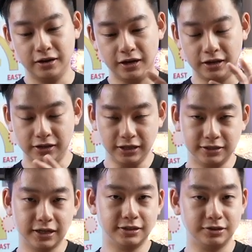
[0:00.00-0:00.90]
and the east
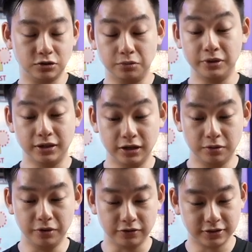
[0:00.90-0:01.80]
side there's going to be a little
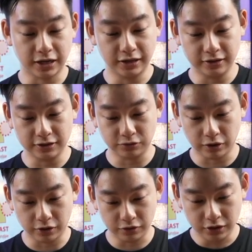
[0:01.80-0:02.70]
bit of sun here as
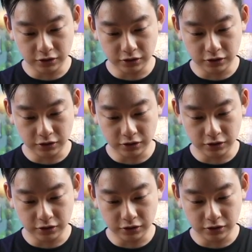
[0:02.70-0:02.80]
well.